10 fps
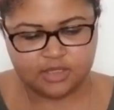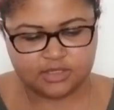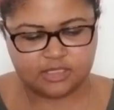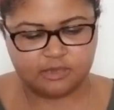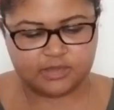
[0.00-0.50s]

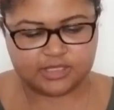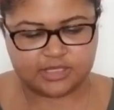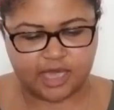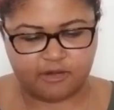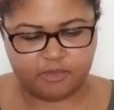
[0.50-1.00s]
Tell me about this
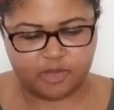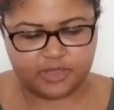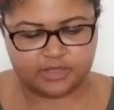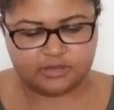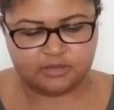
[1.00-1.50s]
tower
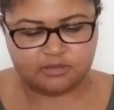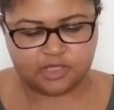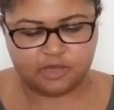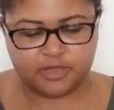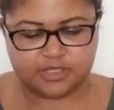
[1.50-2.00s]
moment.
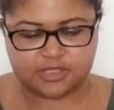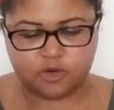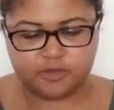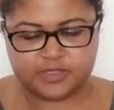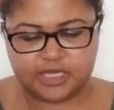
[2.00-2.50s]
Could be a
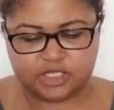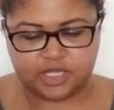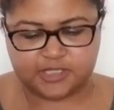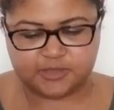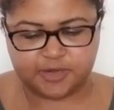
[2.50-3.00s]
Scorp Sag
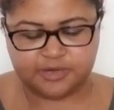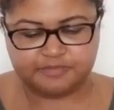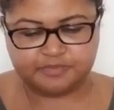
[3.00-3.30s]
Cusper.